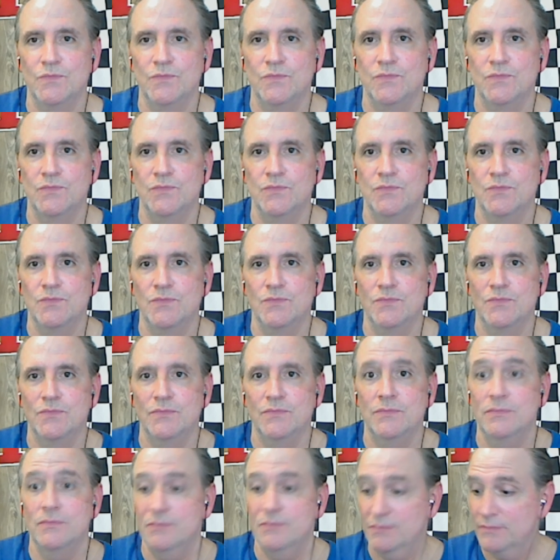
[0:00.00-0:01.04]

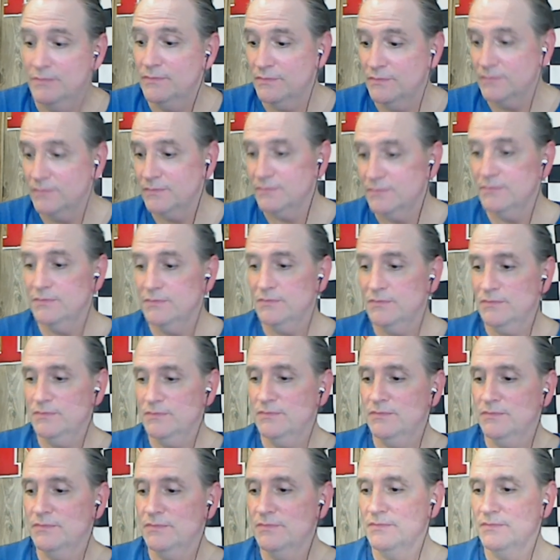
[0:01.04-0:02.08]

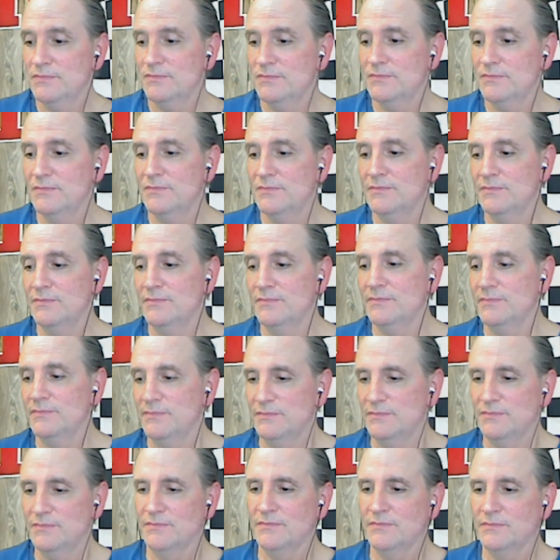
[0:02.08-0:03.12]

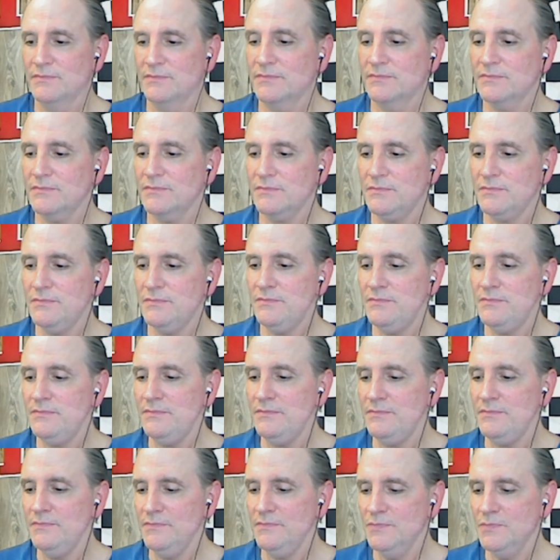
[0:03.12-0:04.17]

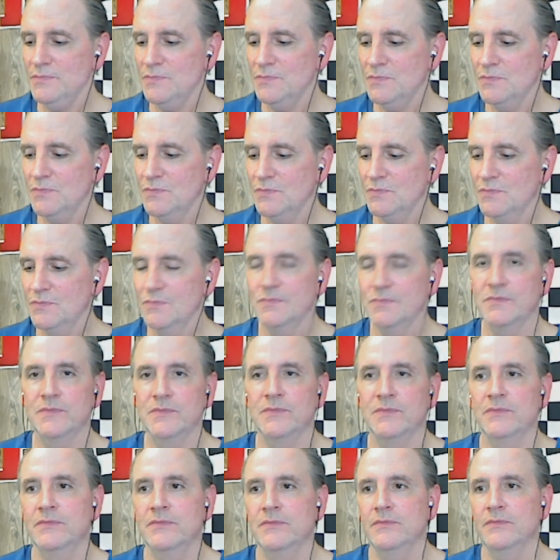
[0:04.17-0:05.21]

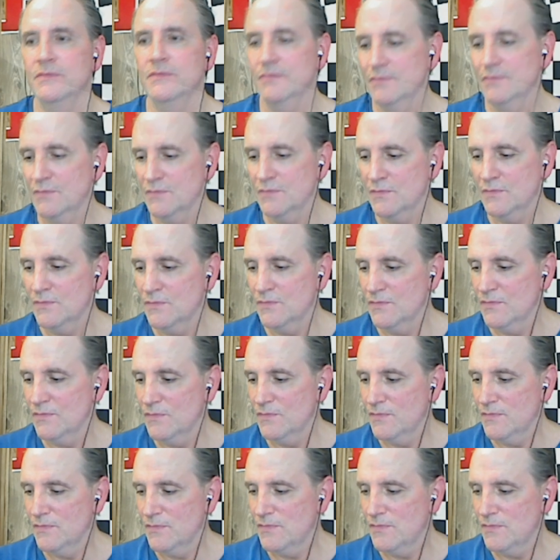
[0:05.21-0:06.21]
The person shown says nothing.